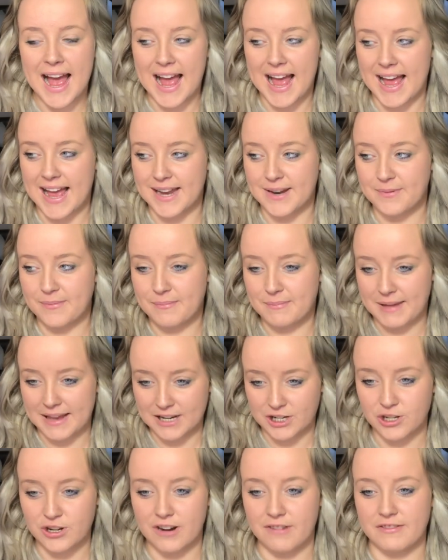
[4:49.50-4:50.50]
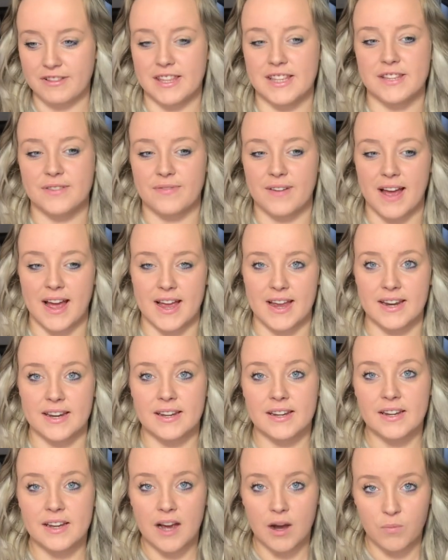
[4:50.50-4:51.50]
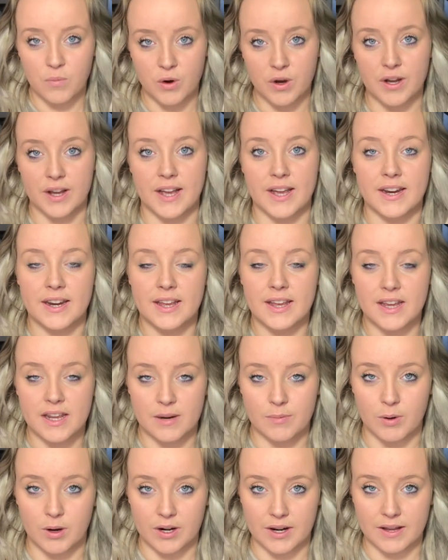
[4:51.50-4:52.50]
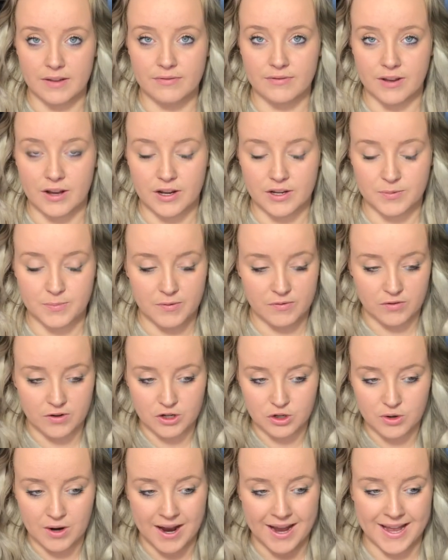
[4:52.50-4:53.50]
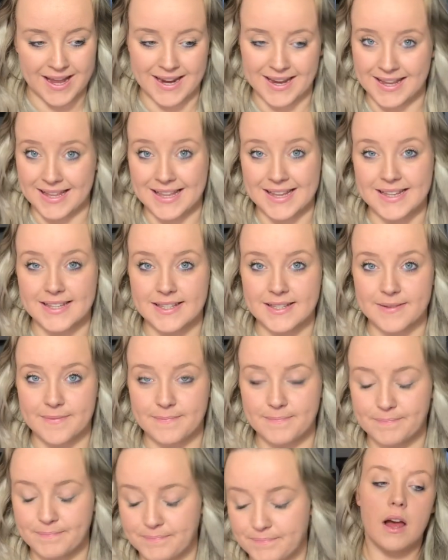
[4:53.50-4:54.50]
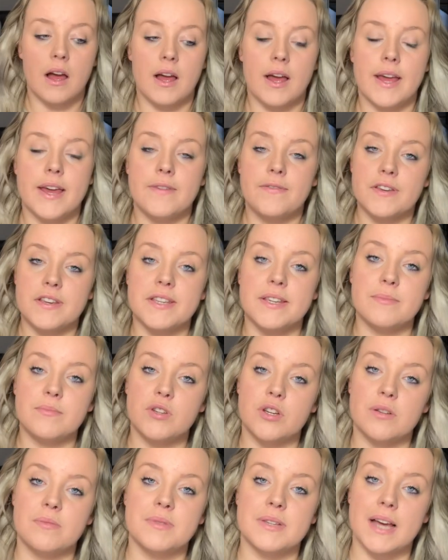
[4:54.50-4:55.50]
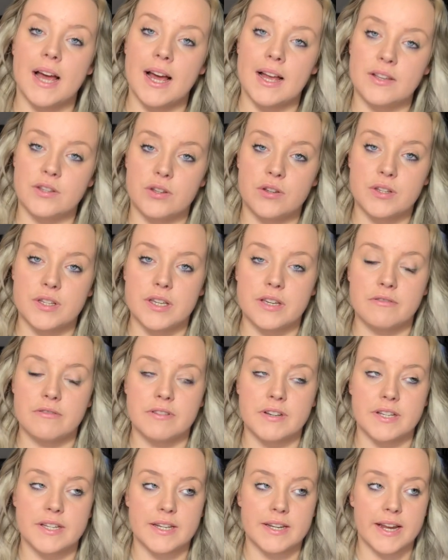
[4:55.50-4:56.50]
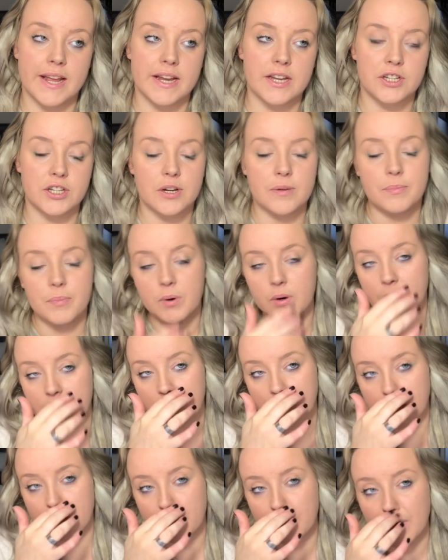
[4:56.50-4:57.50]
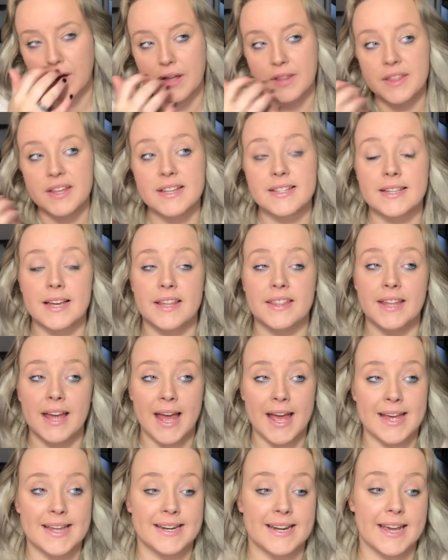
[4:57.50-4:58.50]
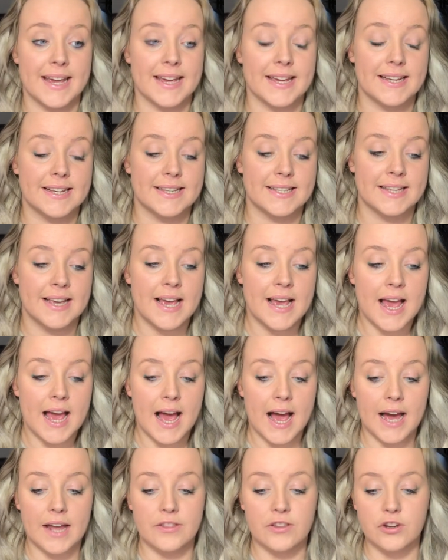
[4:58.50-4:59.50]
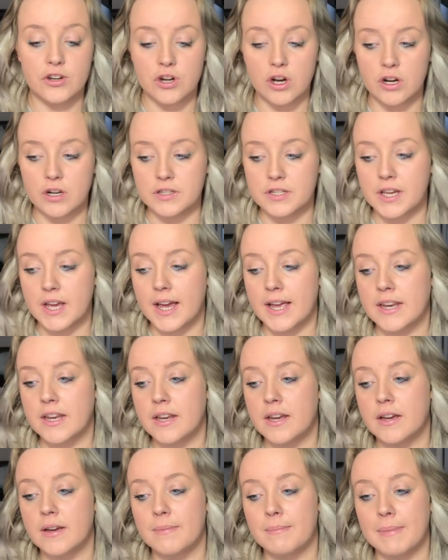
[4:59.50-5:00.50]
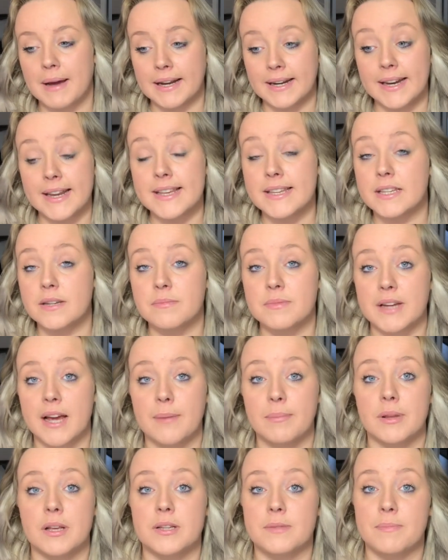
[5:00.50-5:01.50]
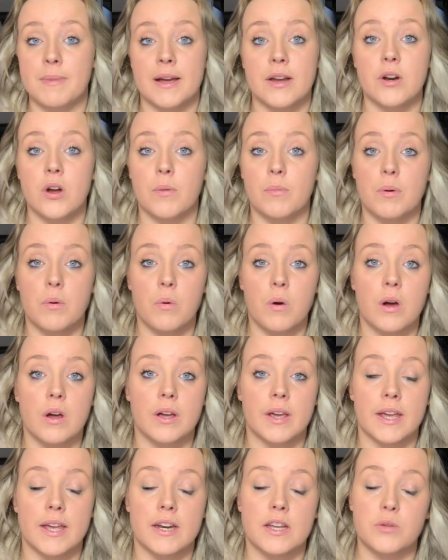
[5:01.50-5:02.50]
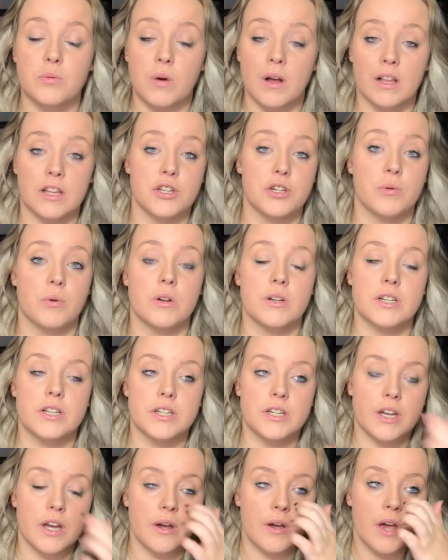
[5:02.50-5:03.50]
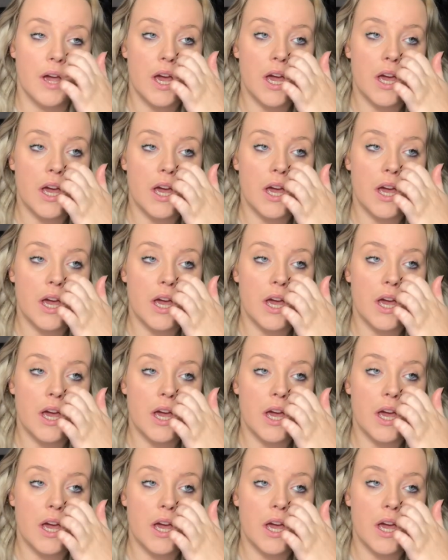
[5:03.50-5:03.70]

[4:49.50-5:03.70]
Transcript: and make sure everything's fine and working in your body first before you try any of this. If your symptoms aren't so serious in nature, but you've got things like the headaches and the nausea and your magnesium tablets might not be working as well as you wanted to,